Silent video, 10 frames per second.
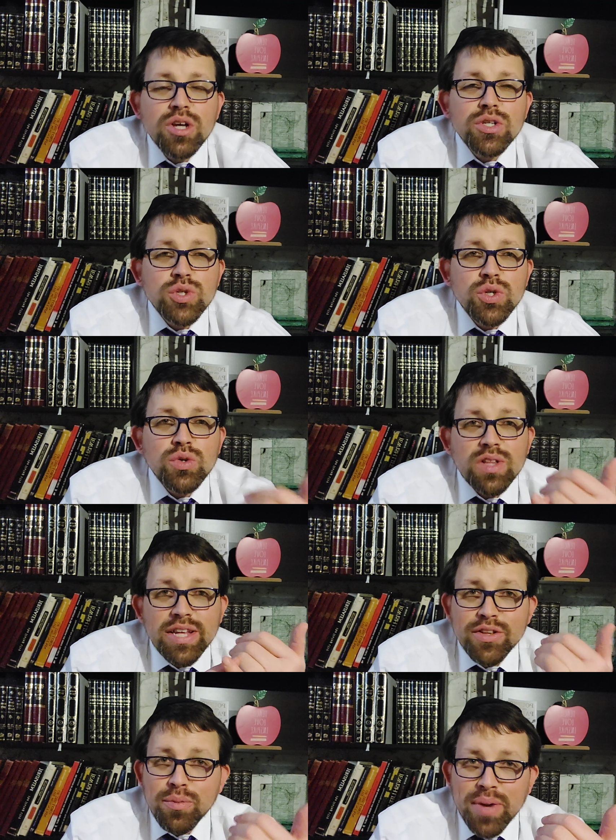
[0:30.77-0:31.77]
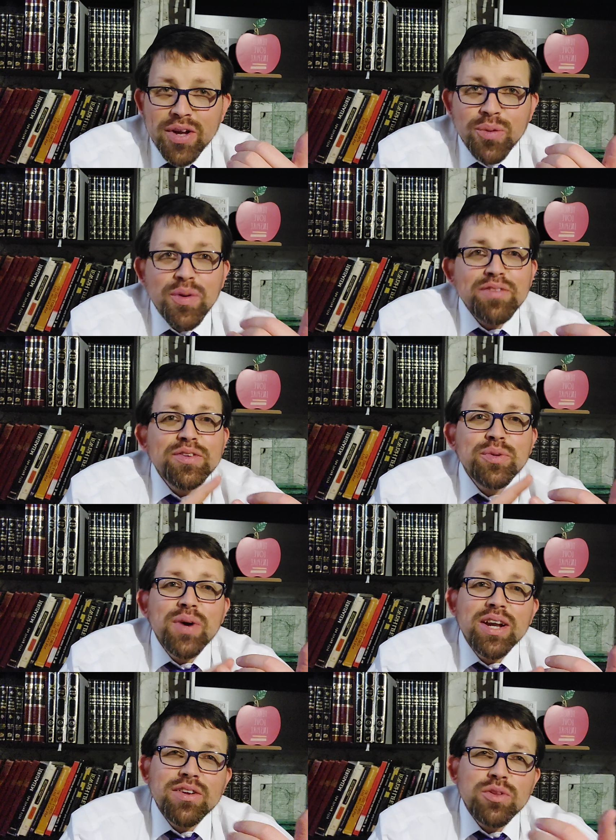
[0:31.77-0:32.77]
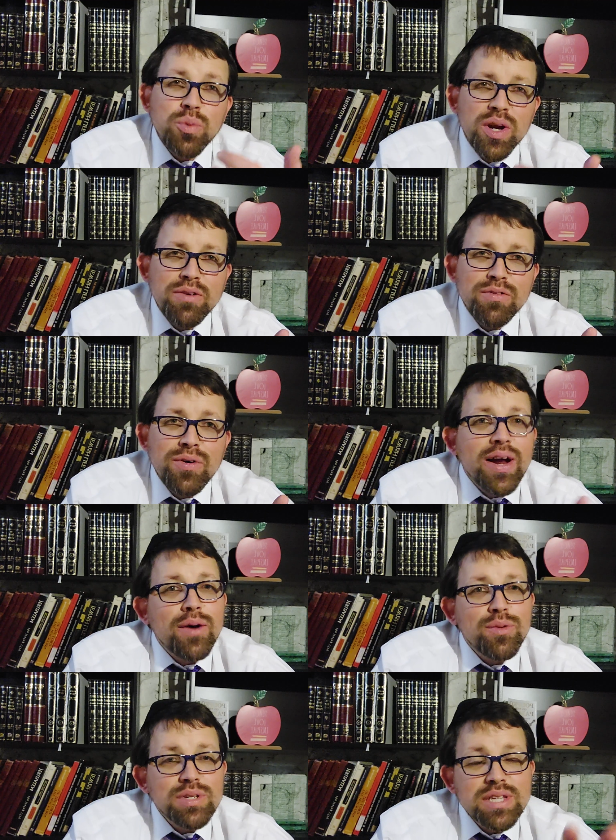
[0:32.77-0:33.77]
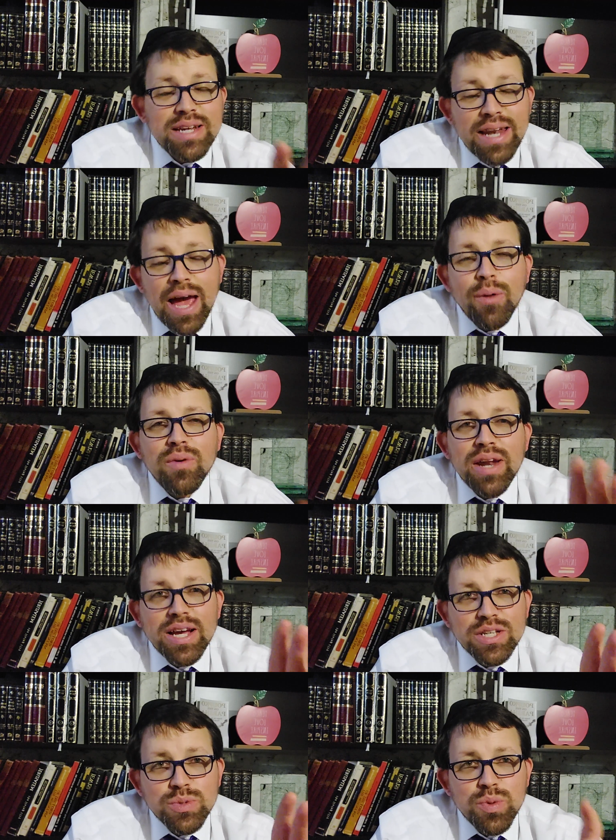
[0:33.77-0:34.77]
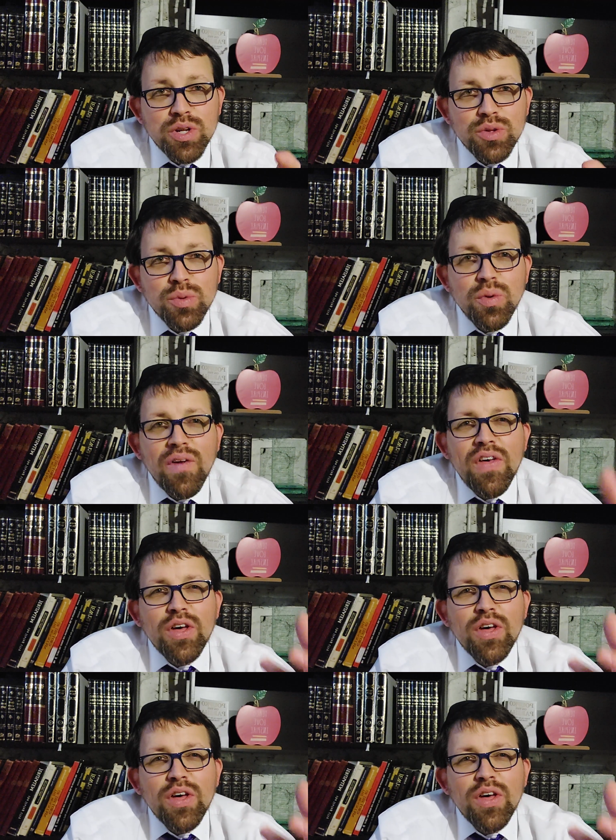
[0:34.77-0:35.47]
So you cleaned your microwave, you waited 24 hours. Now, next, what do?